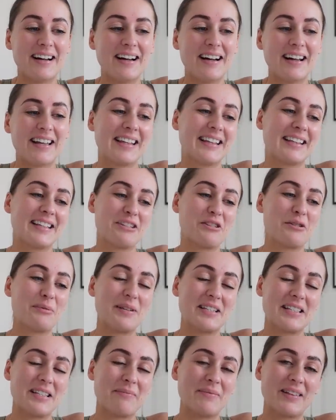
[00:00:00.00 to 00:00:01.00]
I think this will
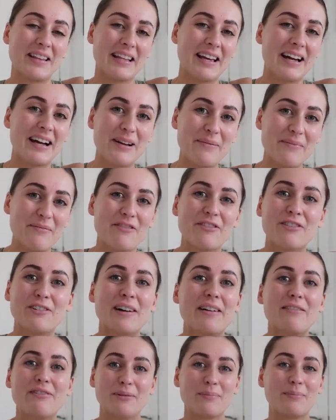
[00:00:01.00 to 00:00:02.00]
be something that I'm
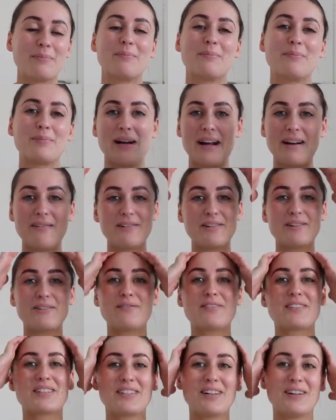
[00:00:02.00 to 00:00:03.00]
forever proud
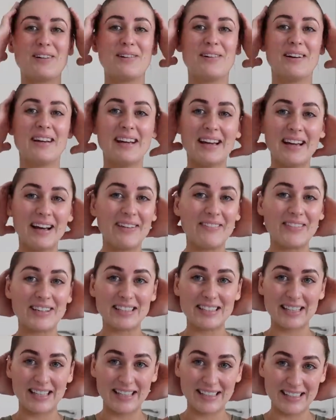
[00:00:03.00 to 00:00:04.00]
of. So I'm
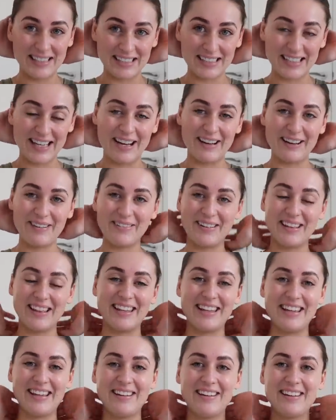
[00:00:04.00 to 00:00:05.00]
excited to share it with
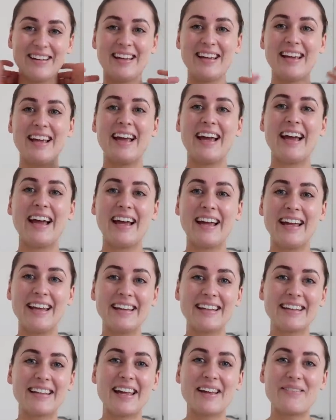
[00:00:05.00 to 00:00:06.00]
you
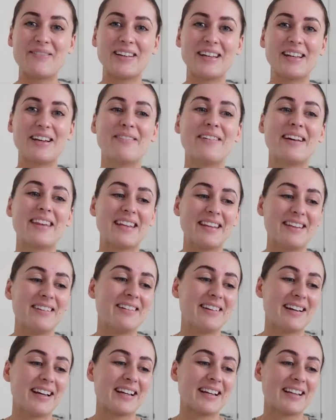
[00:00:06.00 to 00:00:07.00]
and let me know whether you
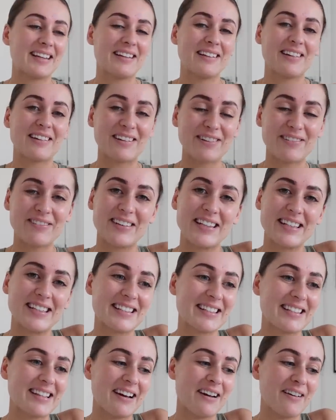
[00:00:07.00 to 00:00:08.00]
like the look of this
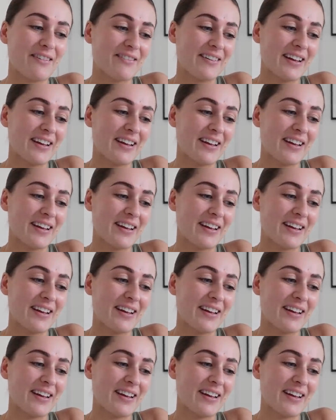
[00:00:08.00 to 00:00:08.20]
stuff.